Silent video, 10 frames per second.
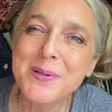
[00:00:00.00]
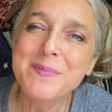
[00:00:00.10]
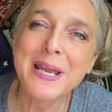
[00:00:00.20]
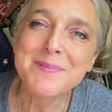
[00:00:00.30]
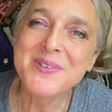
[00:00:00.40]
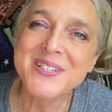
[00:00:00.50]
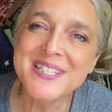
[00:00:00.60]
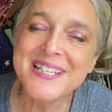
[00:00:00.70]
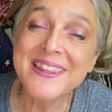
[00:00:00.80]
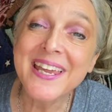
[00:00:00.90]
My name is
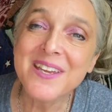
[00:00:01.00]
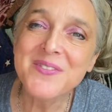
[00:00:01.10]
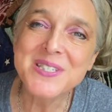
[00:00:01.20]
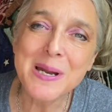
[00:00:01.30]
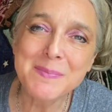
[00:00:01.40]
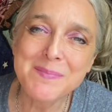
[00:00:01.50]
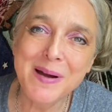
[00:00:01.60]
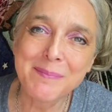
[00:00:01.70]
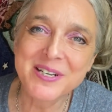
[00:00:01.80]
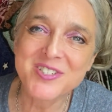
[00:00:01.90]
Kristen. Thank you for stopping
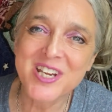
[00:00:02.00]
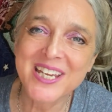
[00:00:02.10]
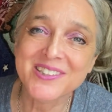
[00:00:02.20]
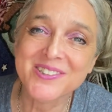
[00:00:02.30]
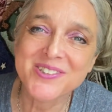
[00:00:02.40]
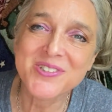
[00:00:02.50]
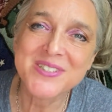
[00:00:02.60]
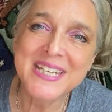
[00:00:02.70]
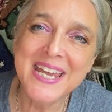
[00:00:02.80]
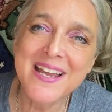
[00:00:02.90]
by my channel.
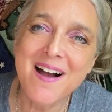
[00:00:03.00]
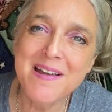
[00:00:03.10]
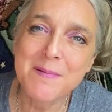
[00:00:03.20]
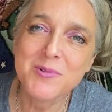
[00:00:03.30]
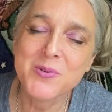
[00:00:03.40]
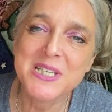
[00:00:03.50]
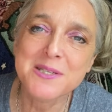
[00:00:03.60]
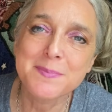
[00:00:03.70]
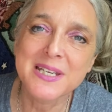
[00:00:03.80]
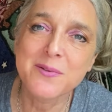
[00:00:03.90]
Today, I am going to
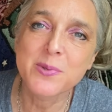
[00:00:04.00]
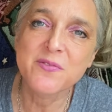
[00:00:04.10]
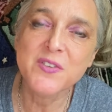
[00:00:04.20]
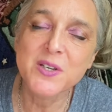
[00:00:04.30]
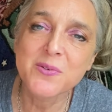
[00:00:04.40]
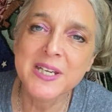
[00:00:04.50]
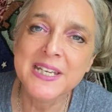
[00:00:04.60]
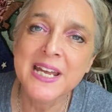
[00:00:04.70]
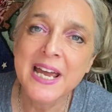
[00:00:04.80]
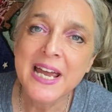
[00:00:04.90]
be
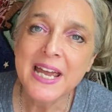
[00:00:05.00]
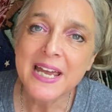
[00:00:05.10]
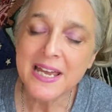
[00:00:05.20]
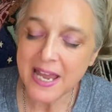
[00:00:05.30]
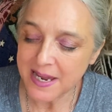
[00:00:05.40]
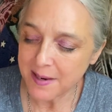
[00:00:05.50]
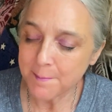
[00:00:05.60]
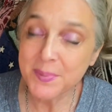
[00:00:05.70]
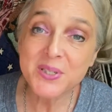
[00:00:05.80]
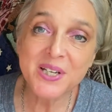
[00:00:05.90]
reviewing a
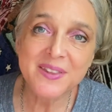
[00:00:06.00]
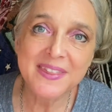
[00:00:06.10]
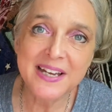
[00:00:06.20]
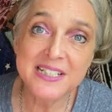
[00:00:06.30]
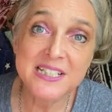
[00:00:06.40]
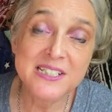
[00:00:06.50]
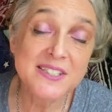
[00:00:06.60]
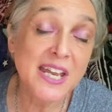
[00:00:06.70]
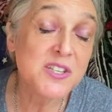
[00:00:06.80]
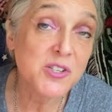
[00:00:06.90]
book that is
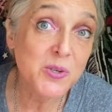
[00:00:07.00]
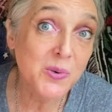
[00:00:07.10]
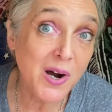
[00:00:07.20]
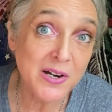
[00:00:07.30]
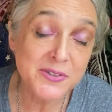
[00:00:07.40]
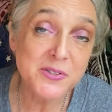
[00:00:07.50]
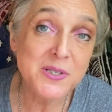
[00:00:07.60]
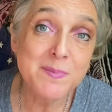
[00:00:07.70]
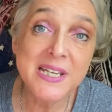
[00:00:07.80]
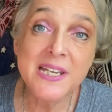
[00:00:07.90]
a new author to
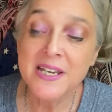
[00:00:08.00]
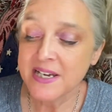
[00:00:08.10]
me,